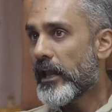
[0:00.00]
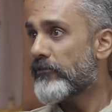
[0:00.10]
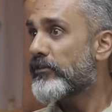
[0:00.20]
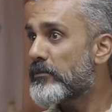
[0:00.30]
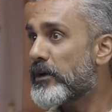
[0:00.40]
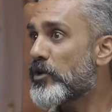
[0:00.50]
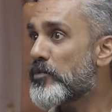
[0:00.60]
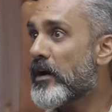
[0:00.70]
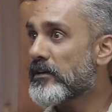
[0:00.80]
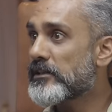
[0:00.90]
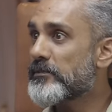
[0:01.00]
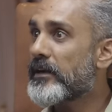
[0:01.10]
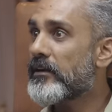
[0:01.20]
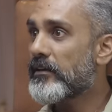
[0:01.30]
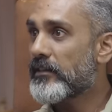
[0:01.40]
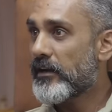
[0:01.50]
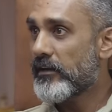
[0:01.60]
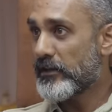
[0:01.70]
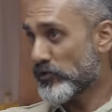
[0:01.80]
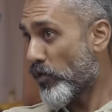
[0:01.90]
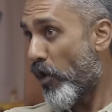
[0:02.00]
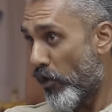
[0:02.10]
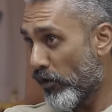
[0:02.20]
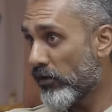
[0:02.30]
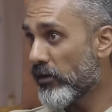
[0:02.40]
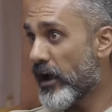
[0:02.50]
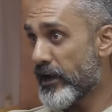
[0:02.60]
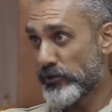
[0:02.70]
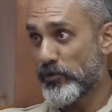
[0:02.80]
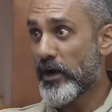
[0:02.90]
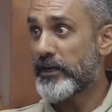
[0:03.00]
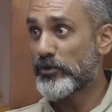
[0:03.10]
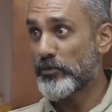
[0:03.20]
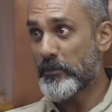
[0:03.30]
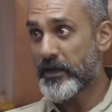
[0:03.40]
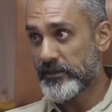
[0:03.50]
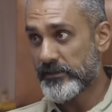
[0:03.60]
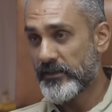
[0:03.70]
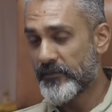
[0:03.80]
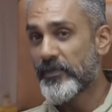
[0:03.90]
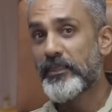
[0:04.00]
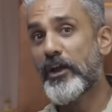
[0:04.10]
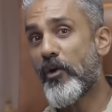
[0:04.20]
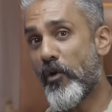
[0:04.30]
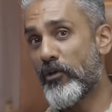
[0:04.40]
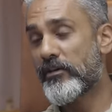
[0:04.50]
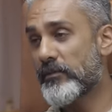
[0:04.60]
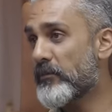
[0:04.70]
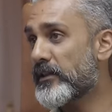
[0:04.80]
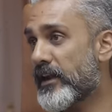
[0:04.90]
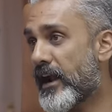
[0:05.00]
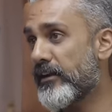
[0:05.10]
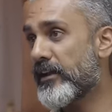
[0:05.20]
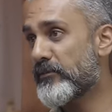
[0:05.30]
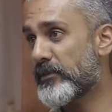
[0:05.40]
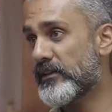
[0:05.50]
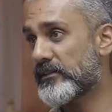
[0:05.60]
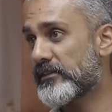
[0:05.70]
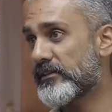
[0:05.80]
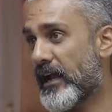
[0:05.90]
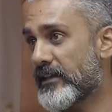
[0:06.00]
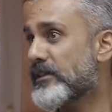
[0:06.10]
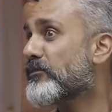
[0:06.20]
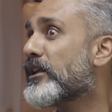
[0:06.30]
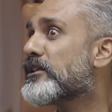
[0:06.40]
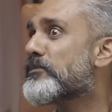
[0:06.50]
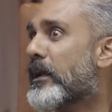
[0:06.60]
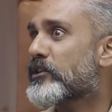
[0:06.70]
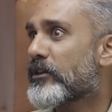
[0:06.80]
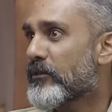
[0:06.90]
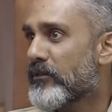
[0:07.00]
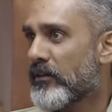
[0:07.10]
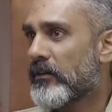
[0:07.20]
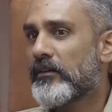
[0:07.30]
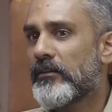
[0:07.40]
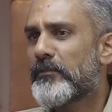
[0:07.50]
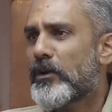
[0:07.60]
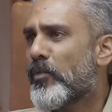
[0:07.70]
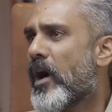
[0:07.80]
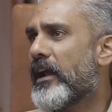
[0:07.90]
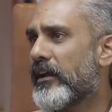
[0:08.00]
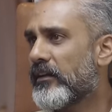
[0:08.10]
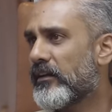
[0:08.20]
Everybody who participated in that race, all guys who ride superbikes, they all remember that handicap race as something special. But why?